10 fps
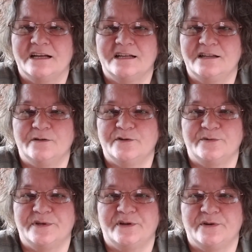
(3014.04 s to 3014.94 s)
It only
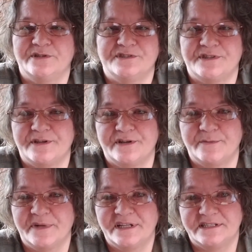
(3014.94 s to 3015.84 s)
records 30
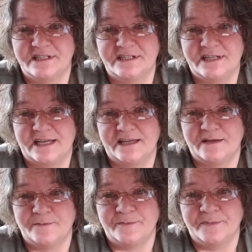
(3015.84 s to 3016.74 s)
minutes at a
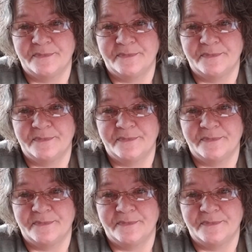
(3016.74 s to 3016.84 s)
time.